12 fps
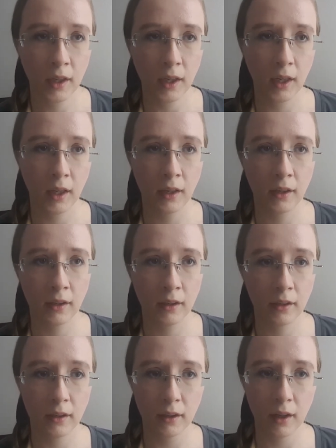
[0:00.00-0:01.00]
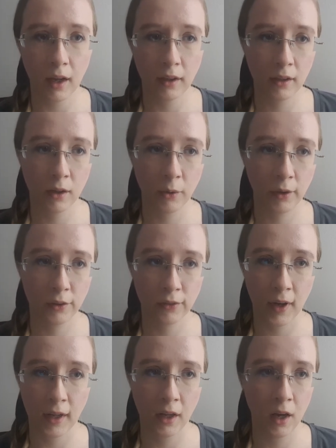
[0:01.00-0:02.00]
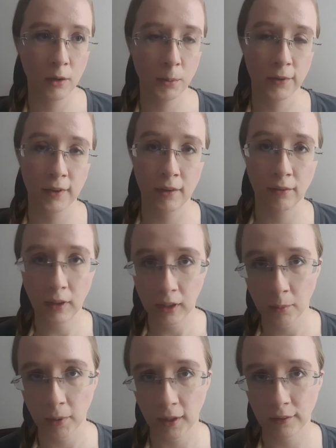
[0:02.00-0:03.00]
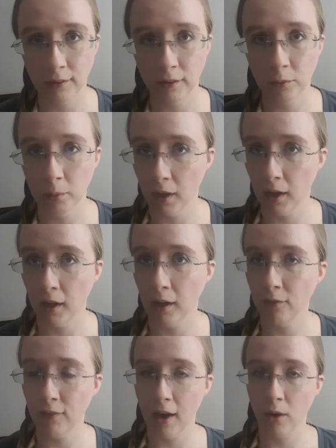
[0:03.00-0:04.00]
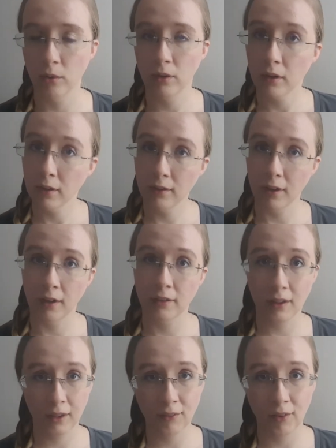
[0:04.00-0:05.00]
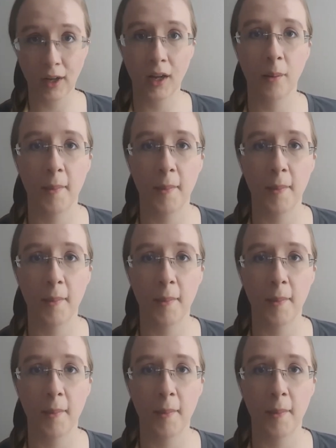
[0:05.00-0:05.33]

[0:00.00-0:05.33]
And I didn't always find 100% vegan places, but I found a significant